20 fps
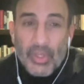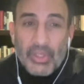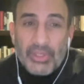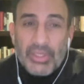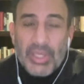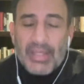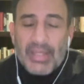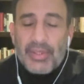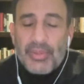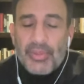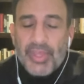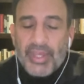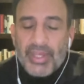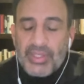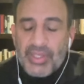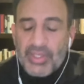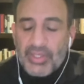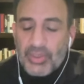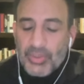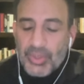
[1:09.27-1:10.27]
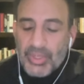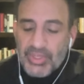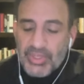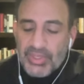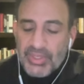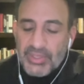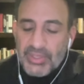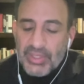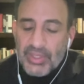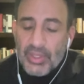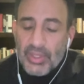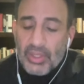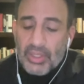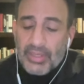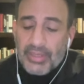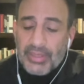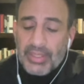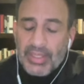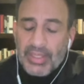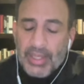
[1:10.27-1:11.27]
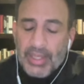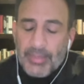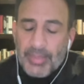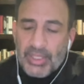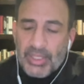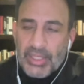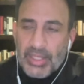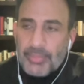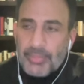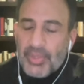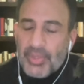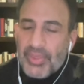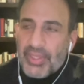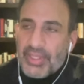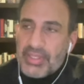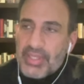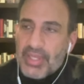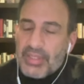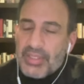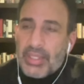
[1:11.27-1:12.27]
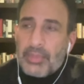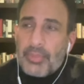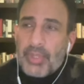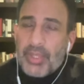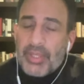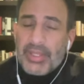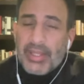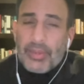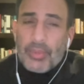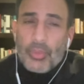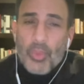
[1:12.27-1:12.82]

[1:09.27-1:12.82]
Yeah, I don't think it's a coincidence at all. And I mean, a couple of things I'll say about that.